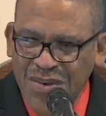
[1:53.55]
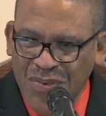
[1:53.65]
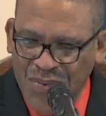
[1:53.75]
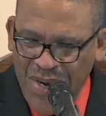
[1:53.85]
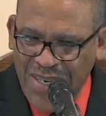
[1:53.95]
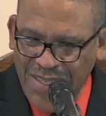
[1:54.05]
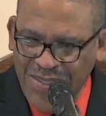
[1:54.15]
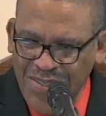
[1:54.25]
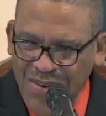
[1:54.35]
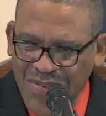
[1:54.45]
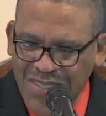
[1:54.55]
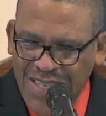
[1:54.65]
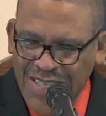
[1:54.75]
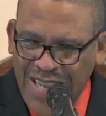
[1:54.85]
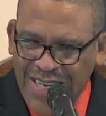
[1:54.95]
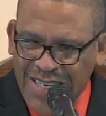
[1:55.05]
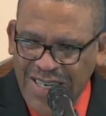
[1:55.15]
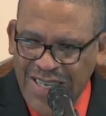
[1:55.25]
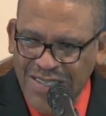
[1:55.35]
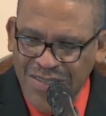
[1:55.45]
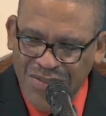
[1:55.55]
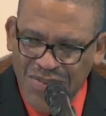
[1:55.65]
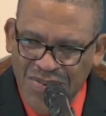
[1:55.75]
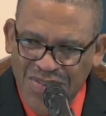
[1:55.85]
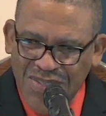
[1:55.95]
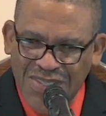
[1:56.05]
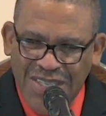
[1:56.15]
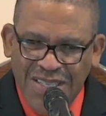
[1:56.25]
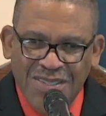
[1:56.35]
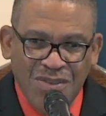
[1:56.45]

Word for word: Regular service at 9 o'clock on New Year's Day.